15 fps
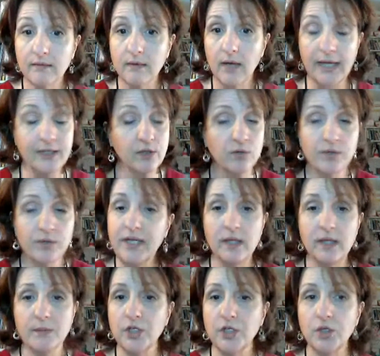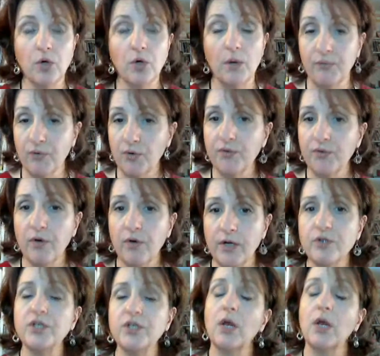I don't need them to approve or
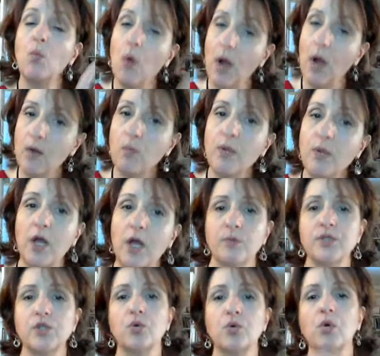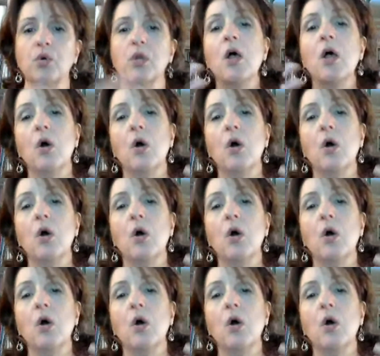understand why we homeschool